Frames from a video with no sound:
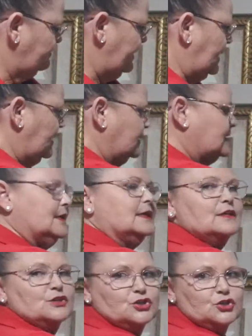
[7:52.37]
bag
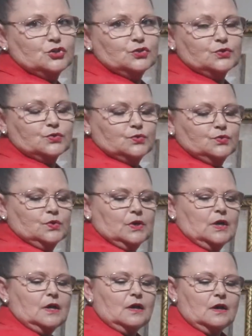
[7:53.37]
here too,
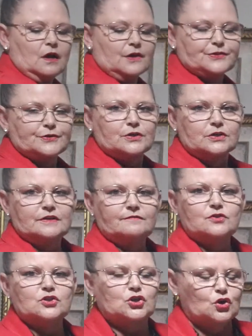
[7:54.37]
I thought I'll give
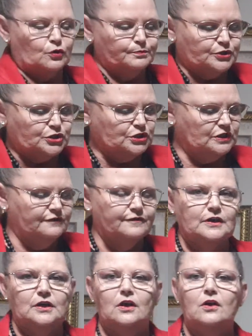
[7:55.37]
you the option, if you
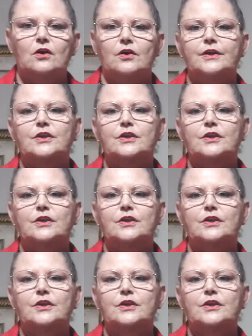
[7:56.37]
like.